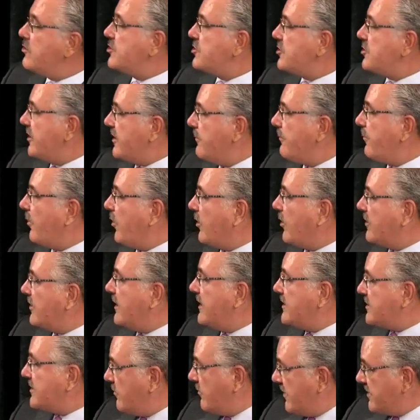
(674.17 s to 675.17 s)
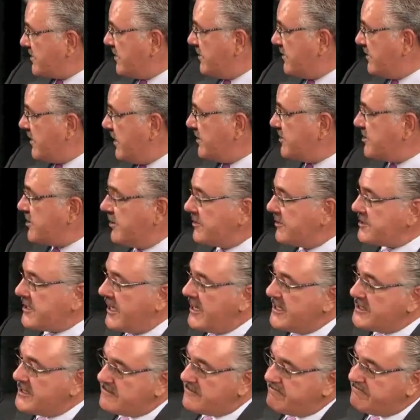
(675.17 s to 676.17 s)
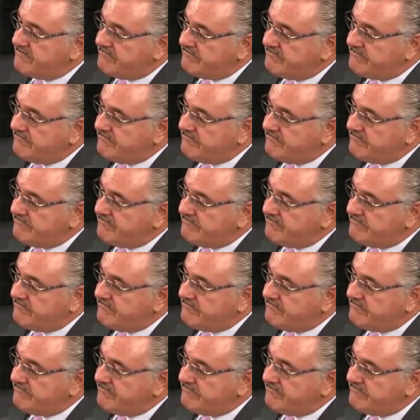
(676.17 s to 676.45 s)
crucially important, as it was in Joe's case.